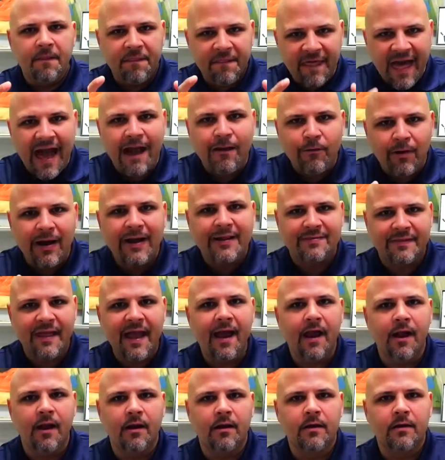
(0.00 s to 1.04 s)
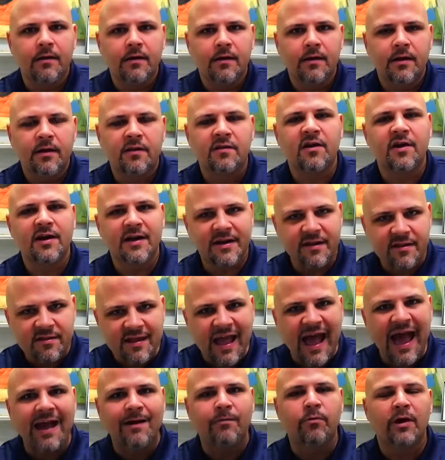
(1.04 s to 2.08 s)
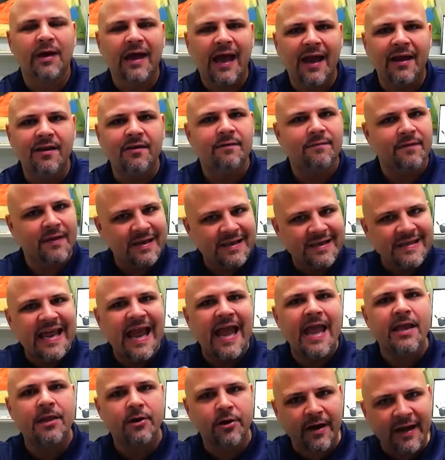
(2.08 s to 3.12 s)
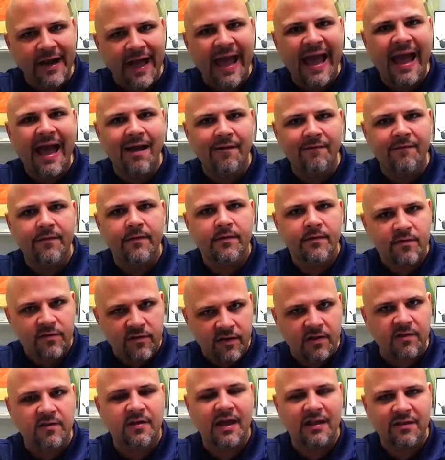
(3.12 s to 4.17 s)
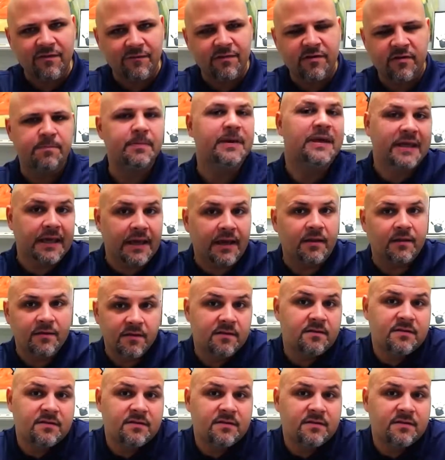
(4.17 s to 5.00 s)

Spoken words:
That right there is going to decide what kind of day you're going to have successfully speaking.